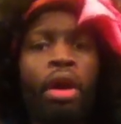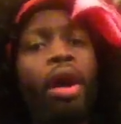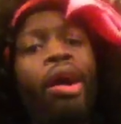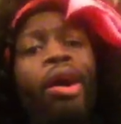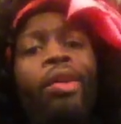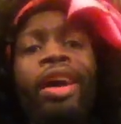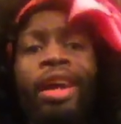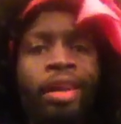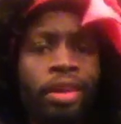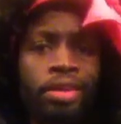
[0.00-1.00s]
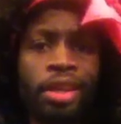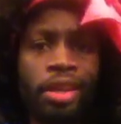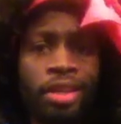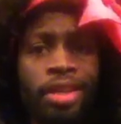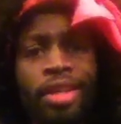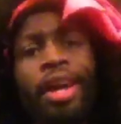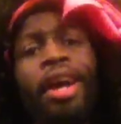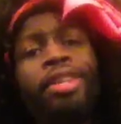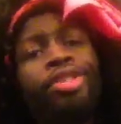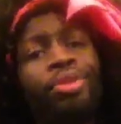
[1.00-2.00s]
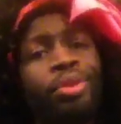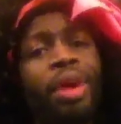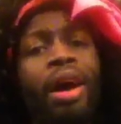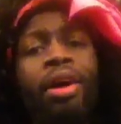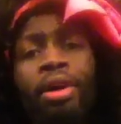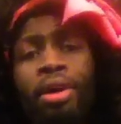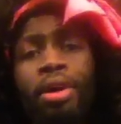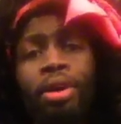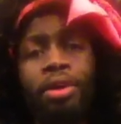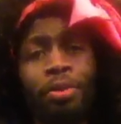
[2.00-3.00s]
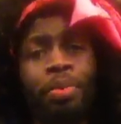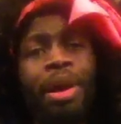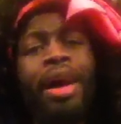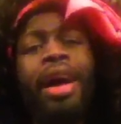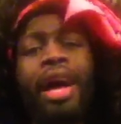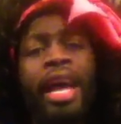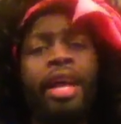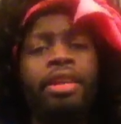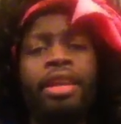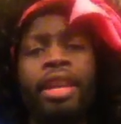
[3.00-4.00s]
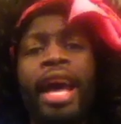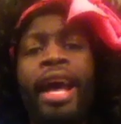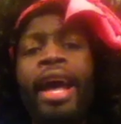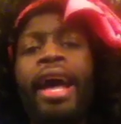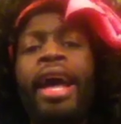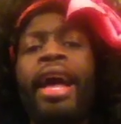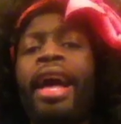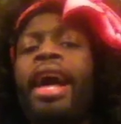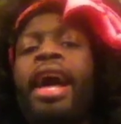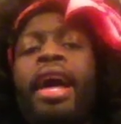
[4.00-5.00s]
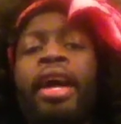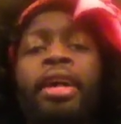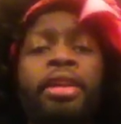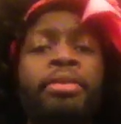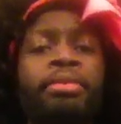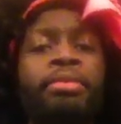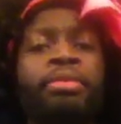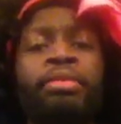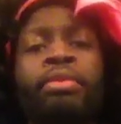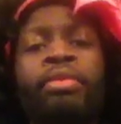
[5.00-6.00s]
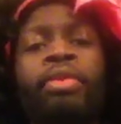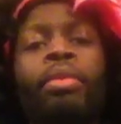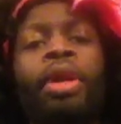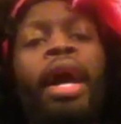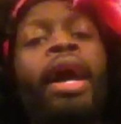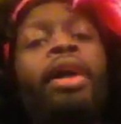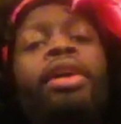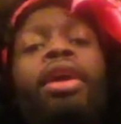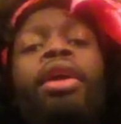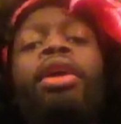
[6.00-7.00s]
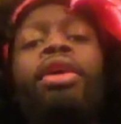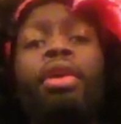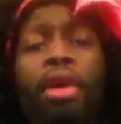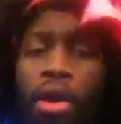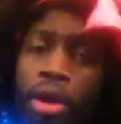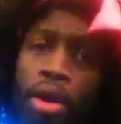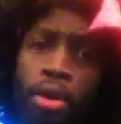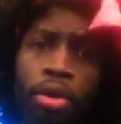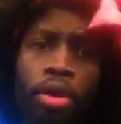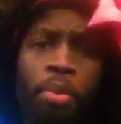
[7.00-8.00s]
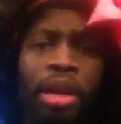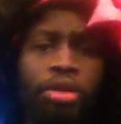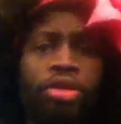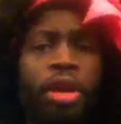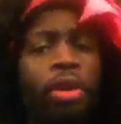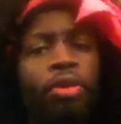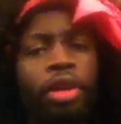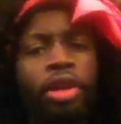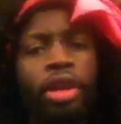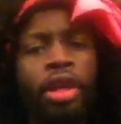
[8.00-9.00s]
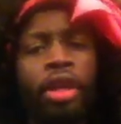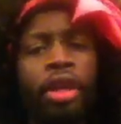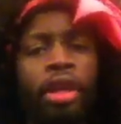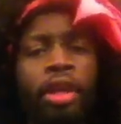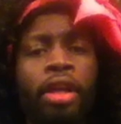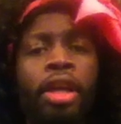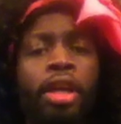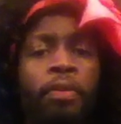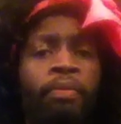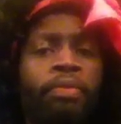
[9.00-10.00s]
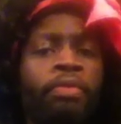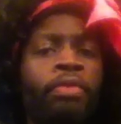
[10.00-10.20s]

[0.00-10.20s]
always in control, but at night, when I go home and turn the key,